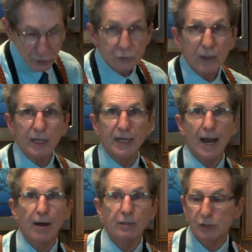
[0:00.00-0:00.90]
Shredded
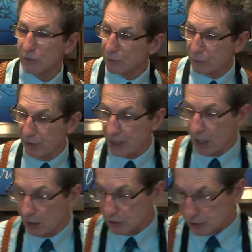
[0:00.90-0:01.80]
carrots, 3
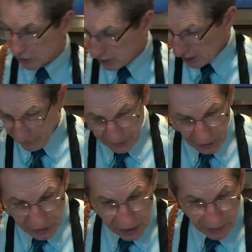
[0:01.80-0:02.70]
colors. If it doesn't